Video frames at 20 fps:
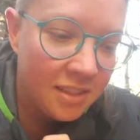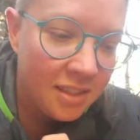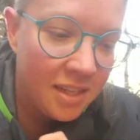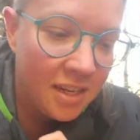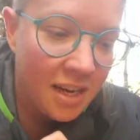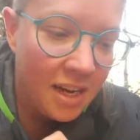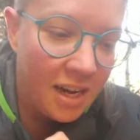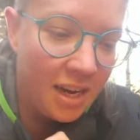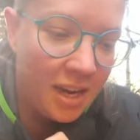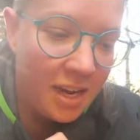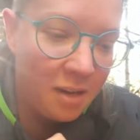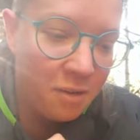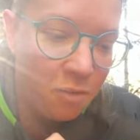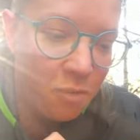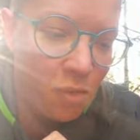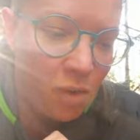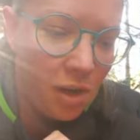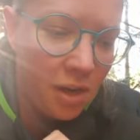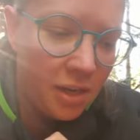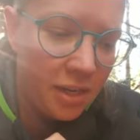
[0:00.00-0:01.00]
And I
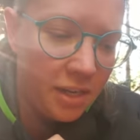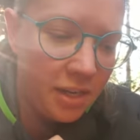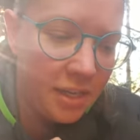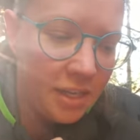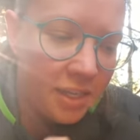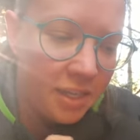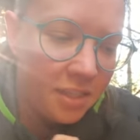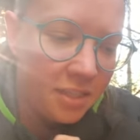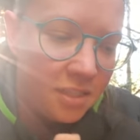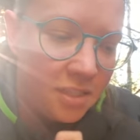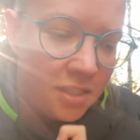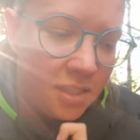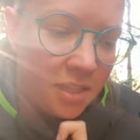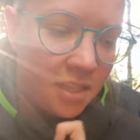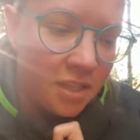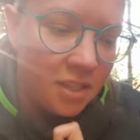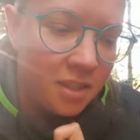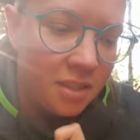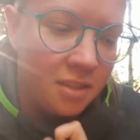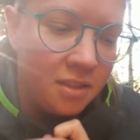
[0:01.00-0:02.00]
wanted
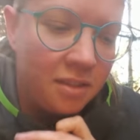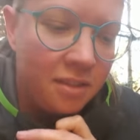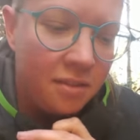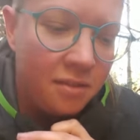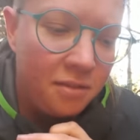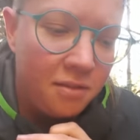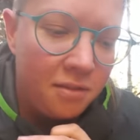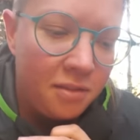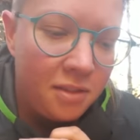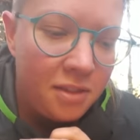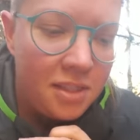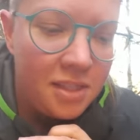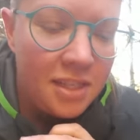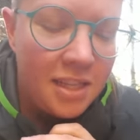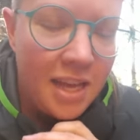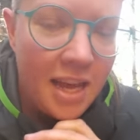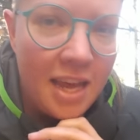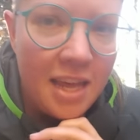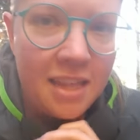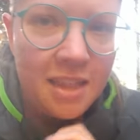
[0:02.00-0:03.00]
to
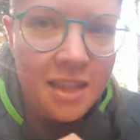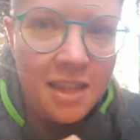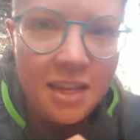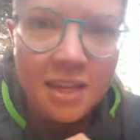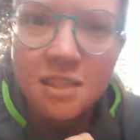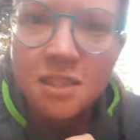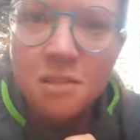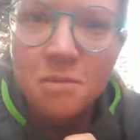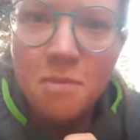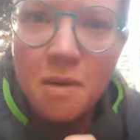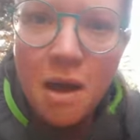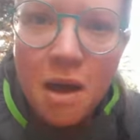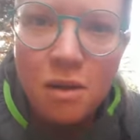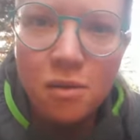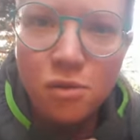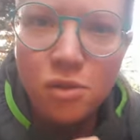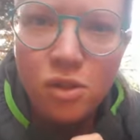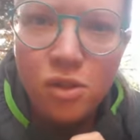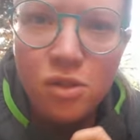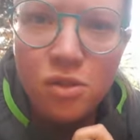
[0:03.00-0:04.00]
say things
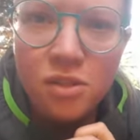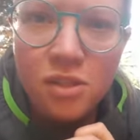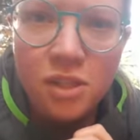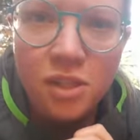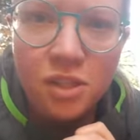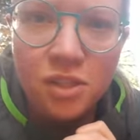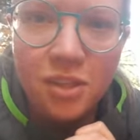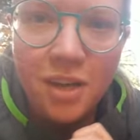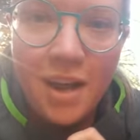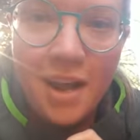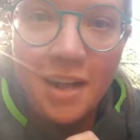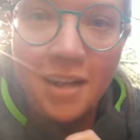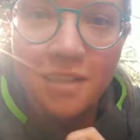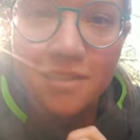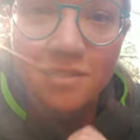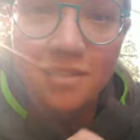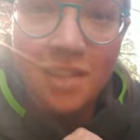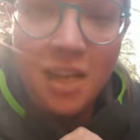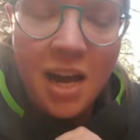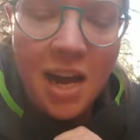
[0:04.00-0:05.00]
about losing track
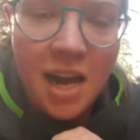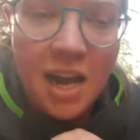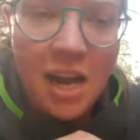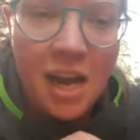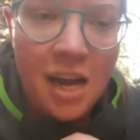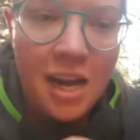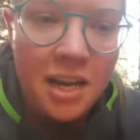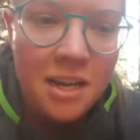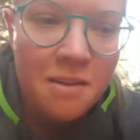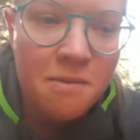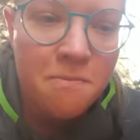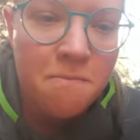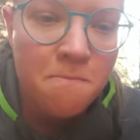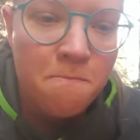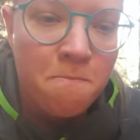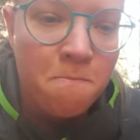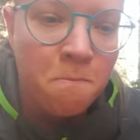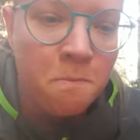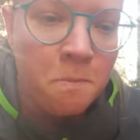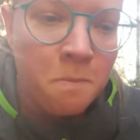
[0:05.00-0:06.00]
of time.